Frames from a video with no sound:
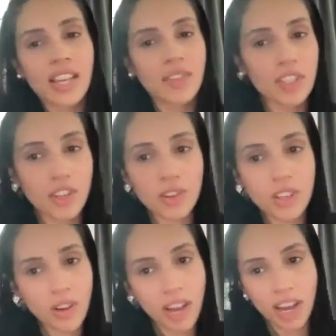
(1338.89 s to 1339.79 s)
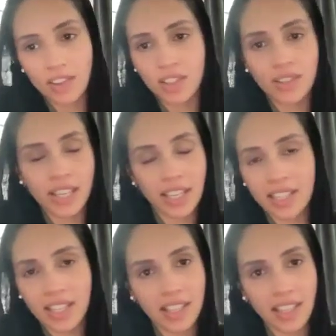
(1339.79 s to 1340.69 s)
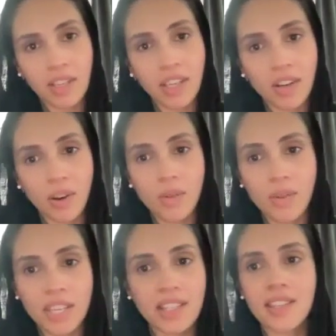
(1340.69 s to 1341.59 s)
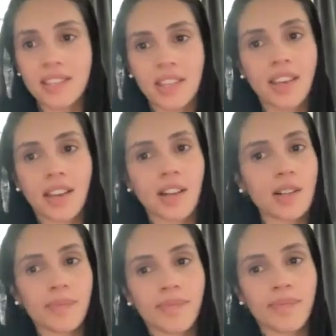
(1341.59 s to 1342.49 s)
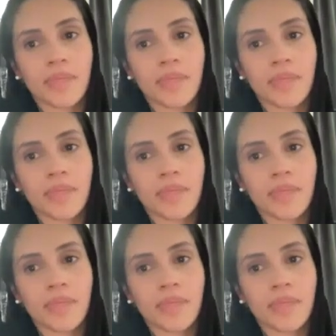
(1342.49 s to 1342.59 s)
If you don't know how to, like I said, like we could always seek help.